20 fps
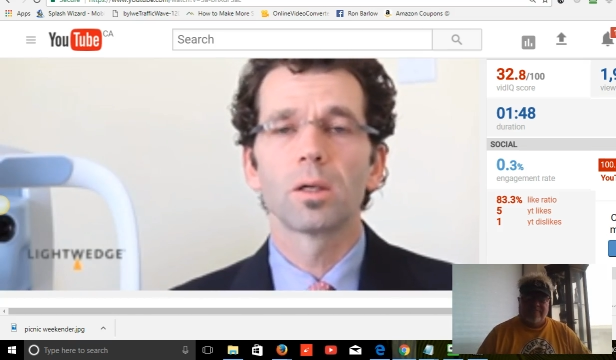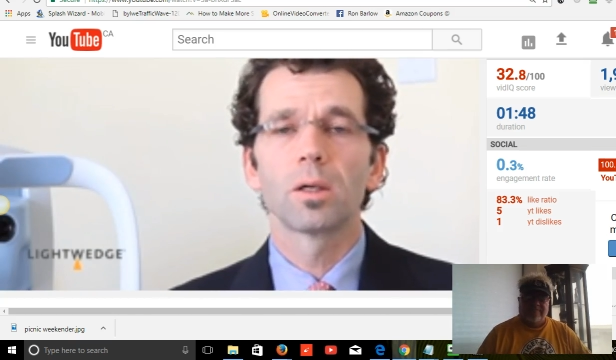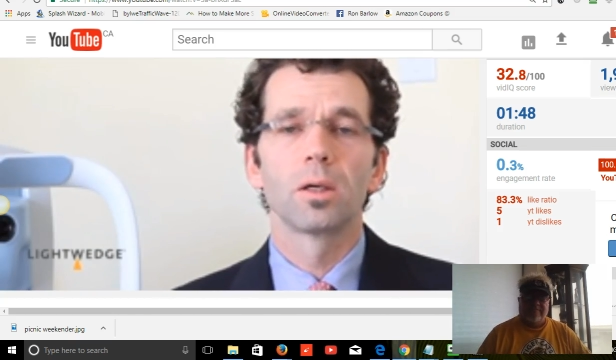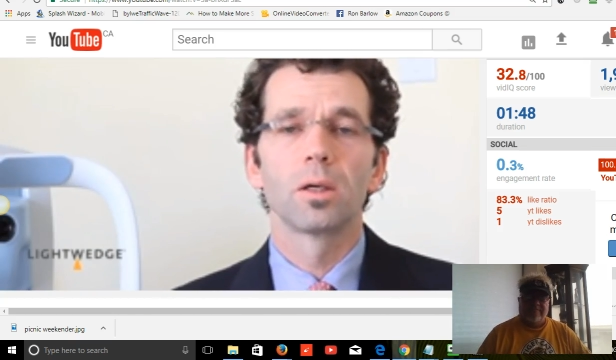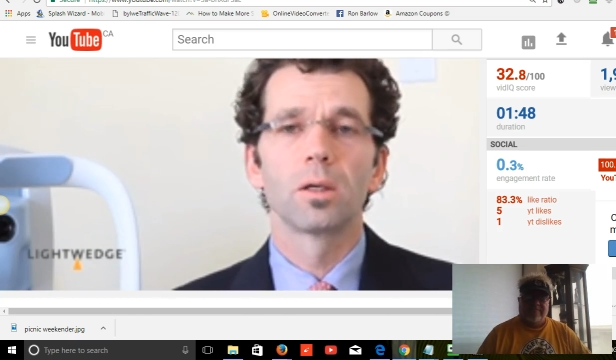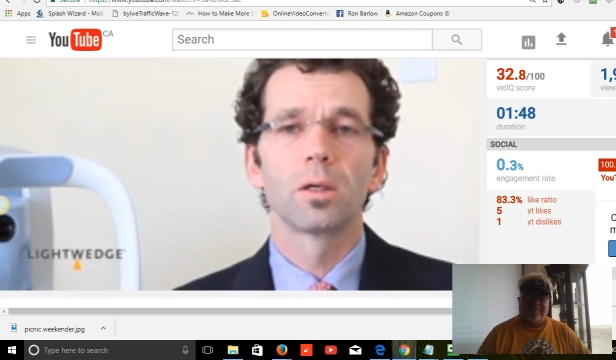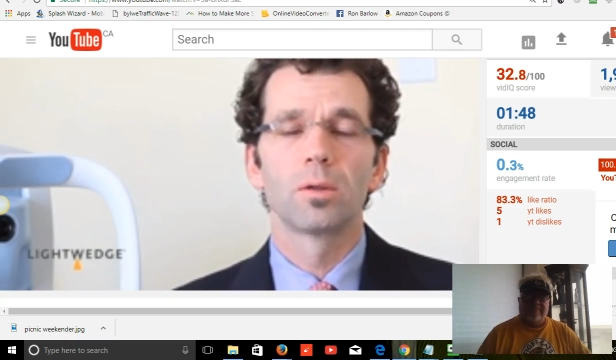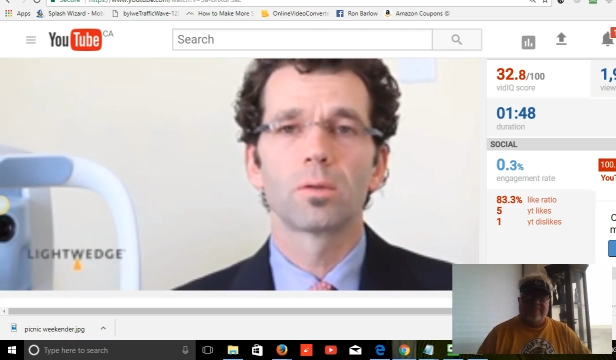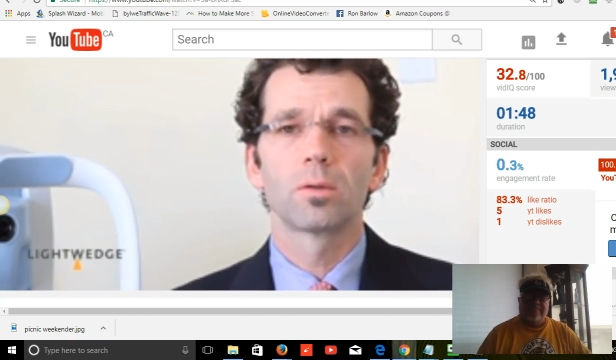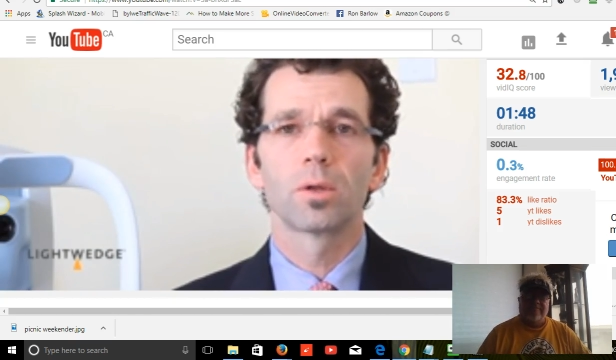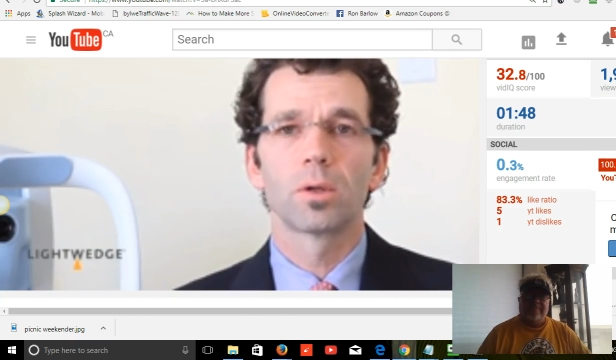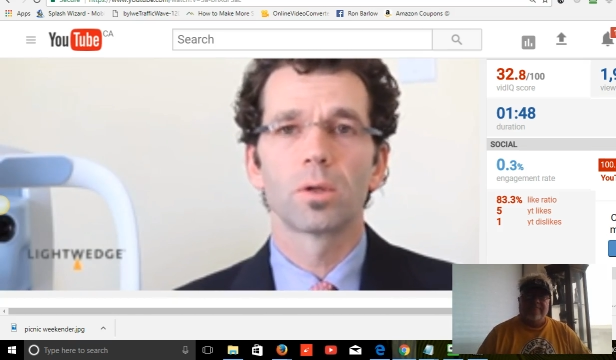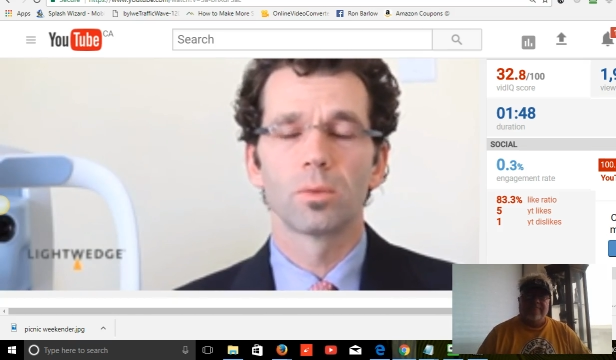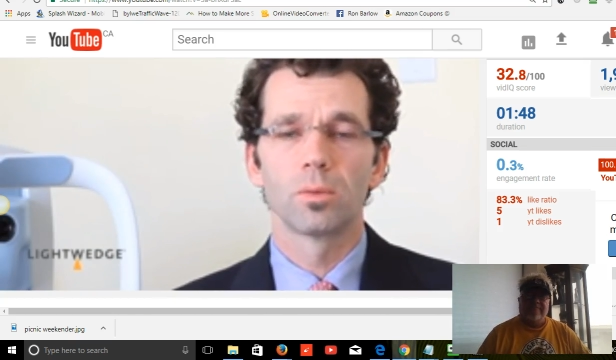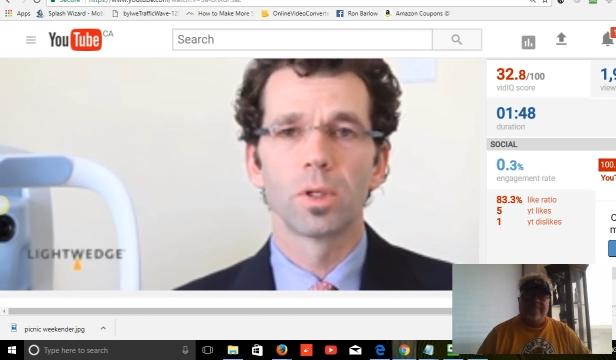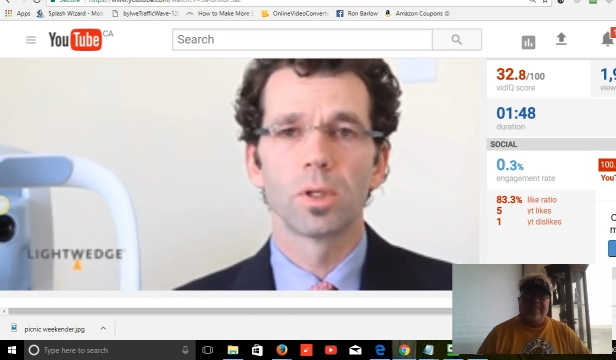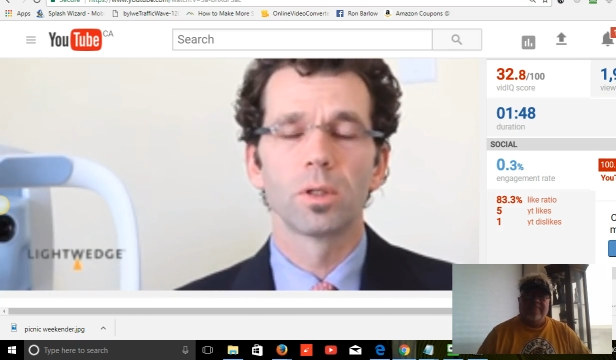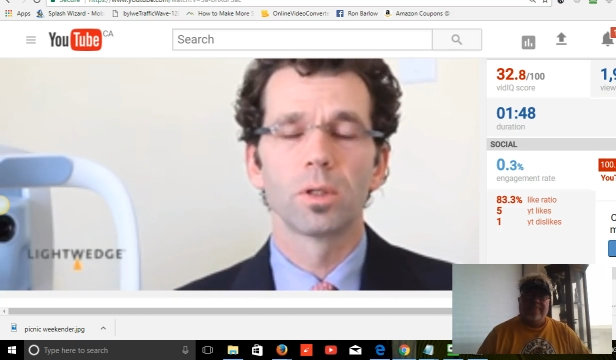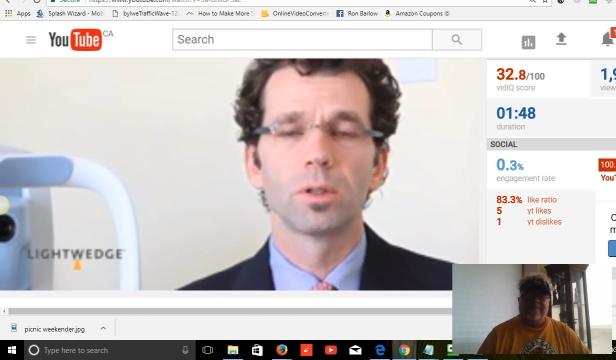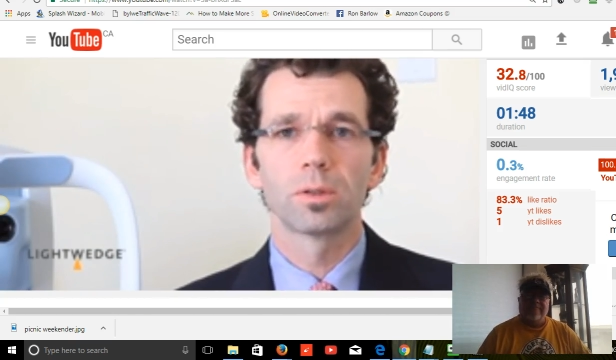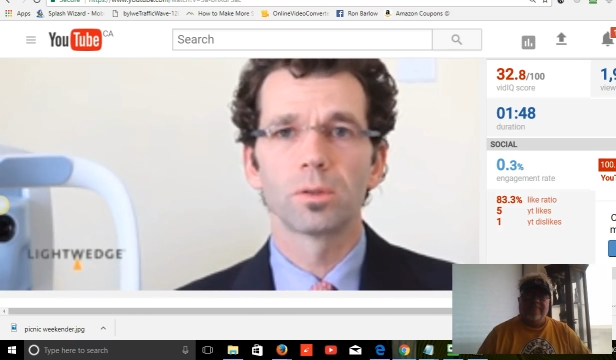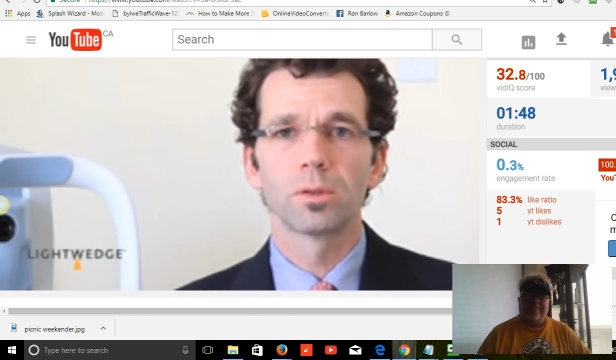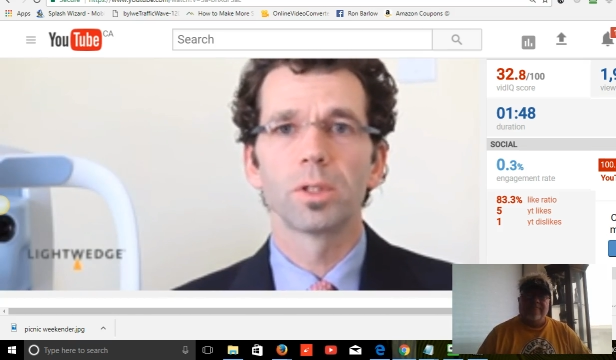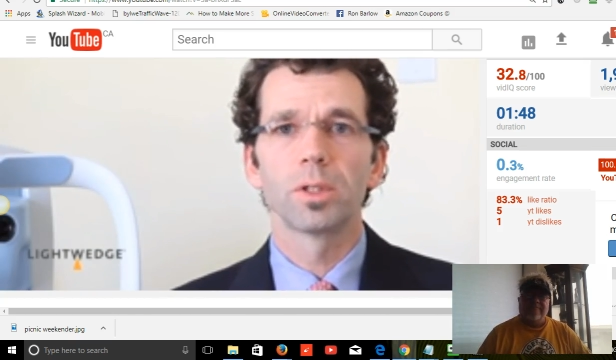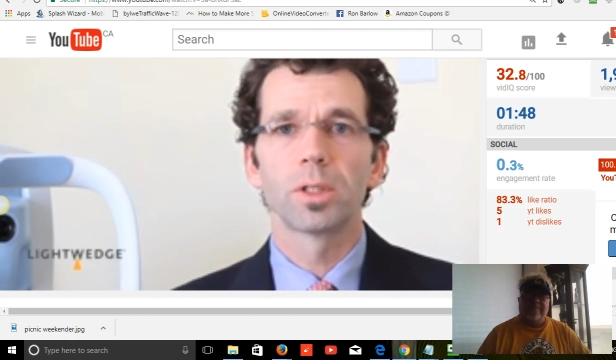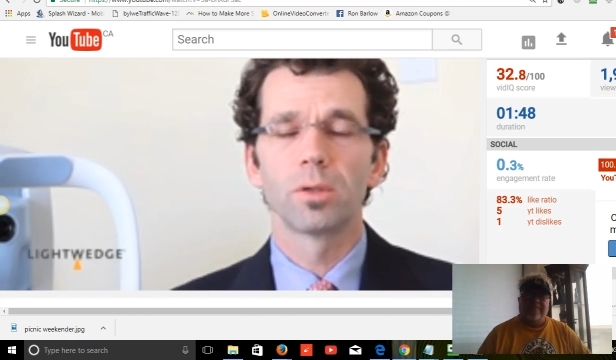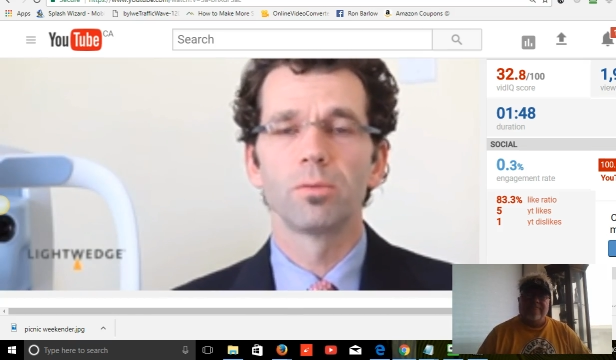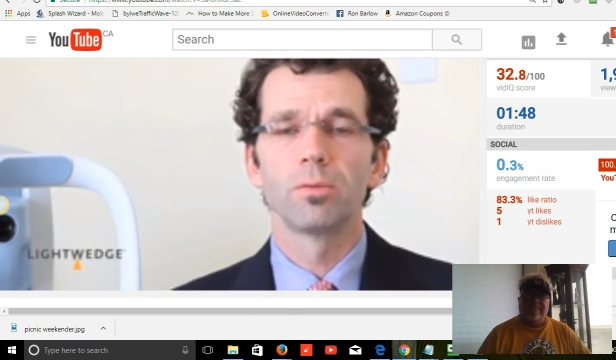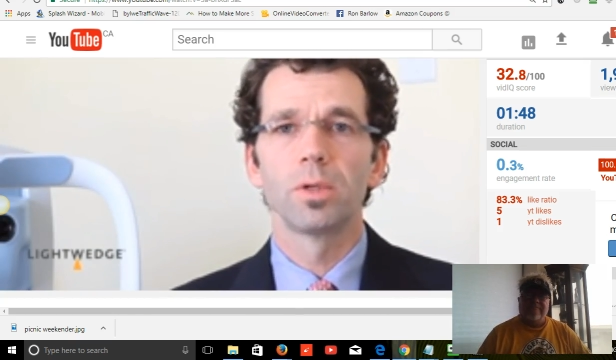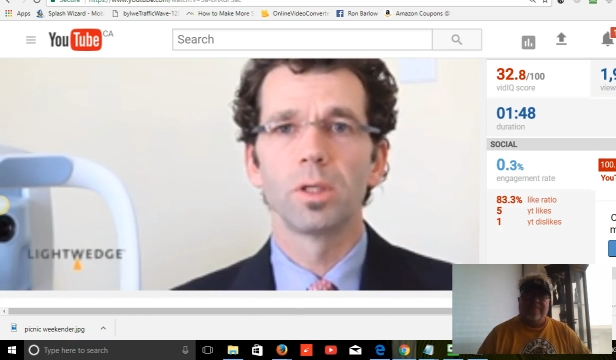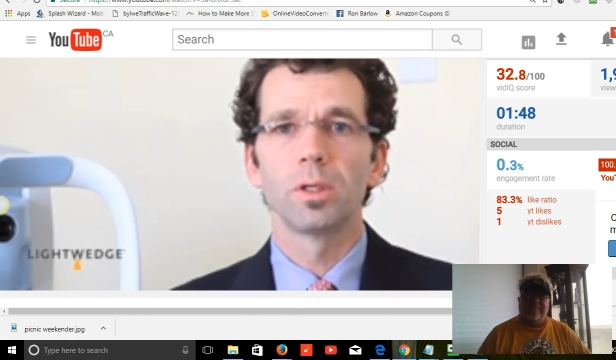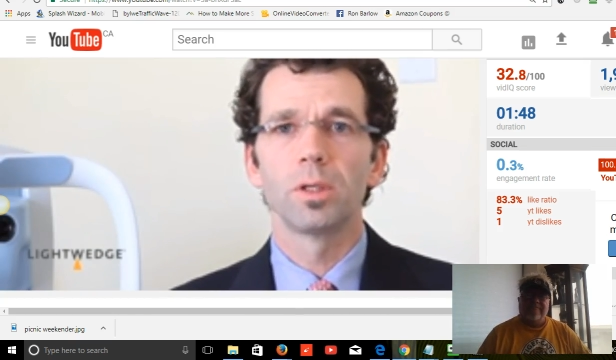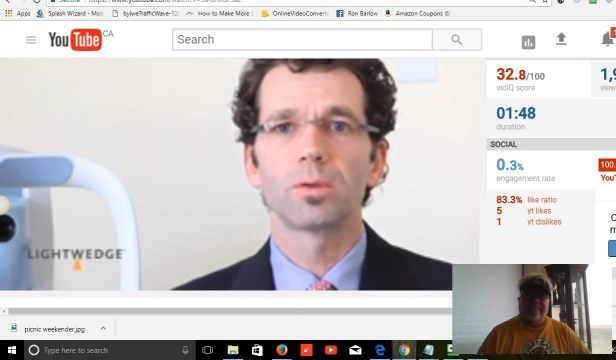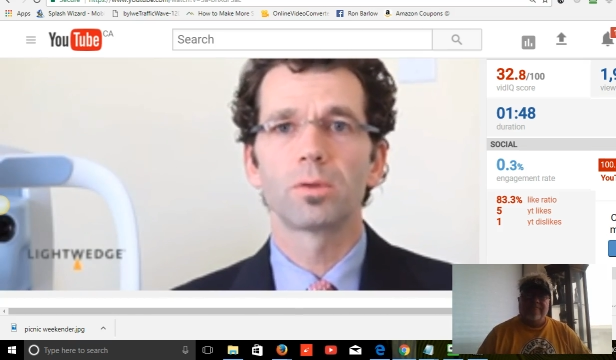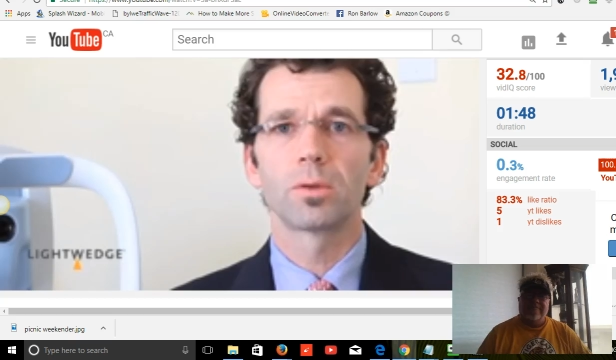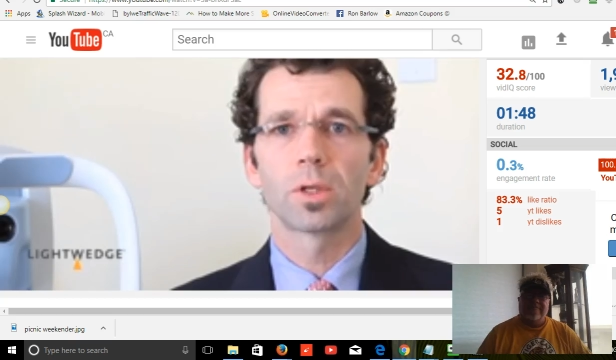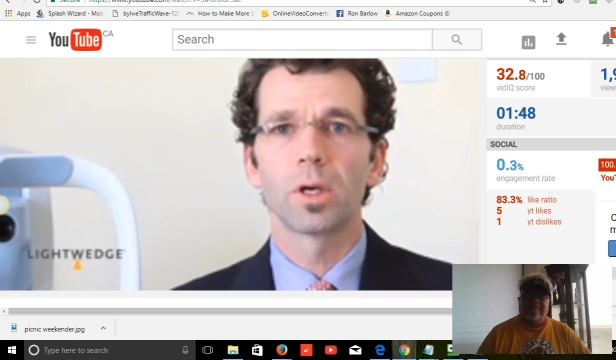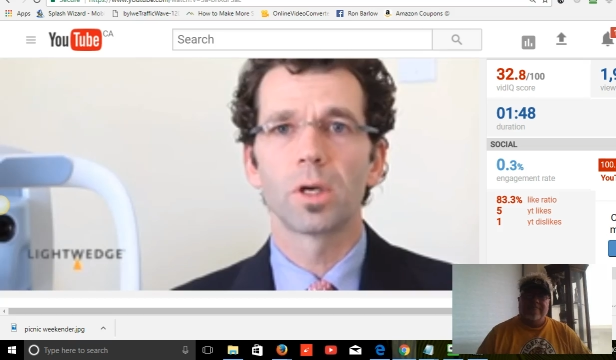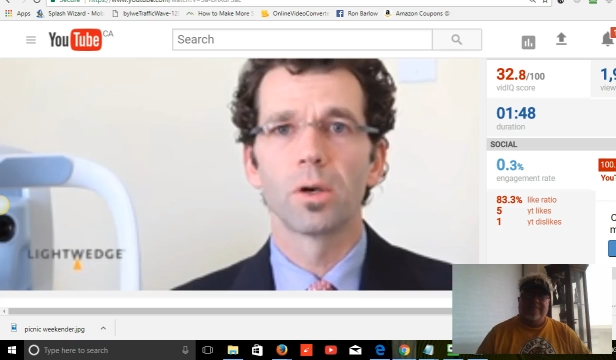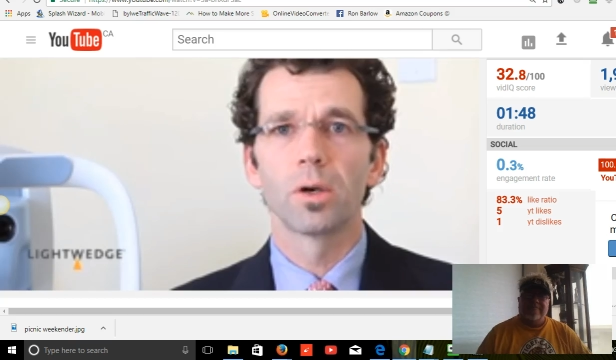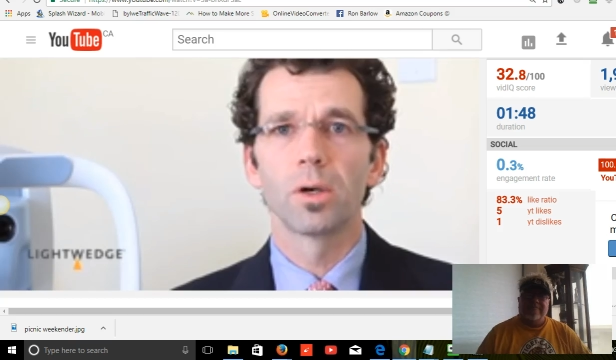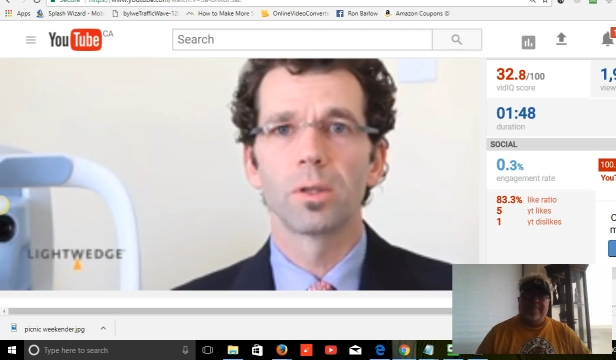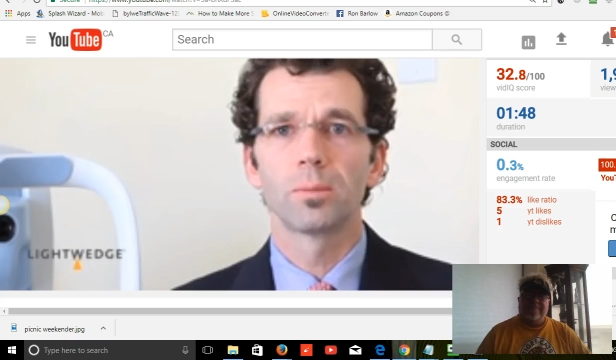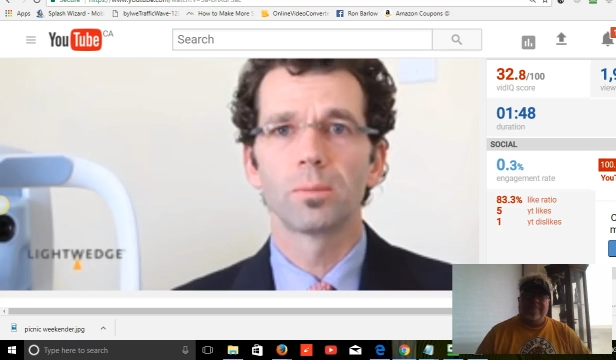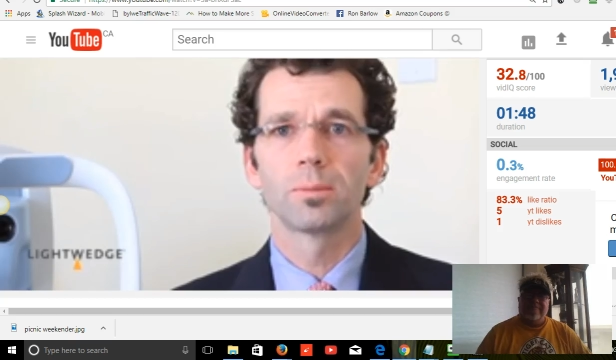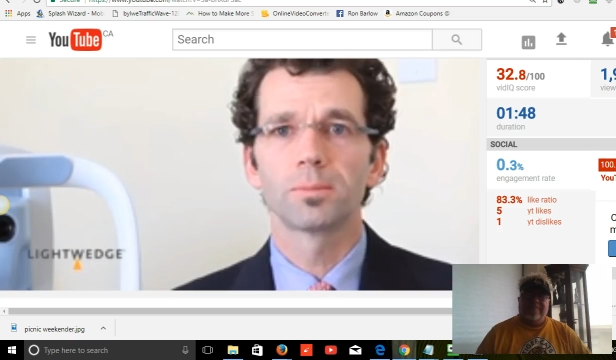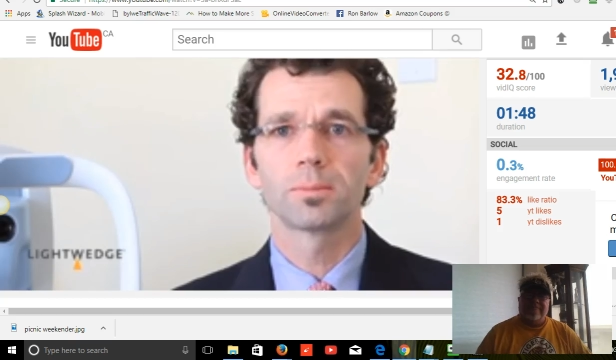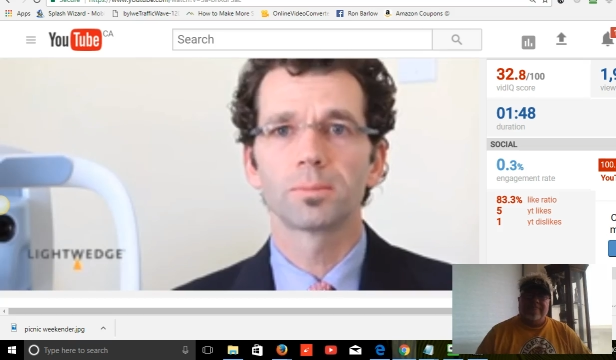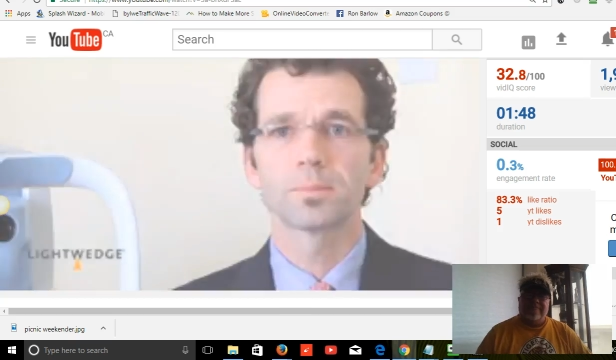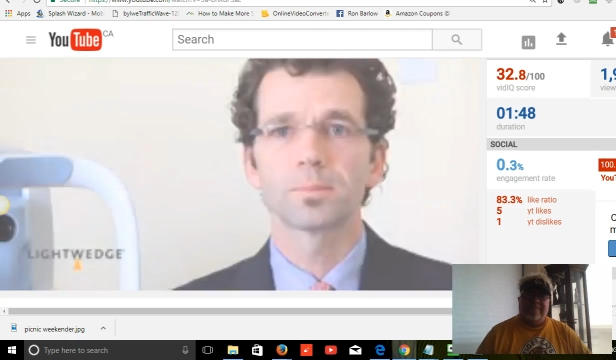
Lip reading: and are relatively convenient to carry.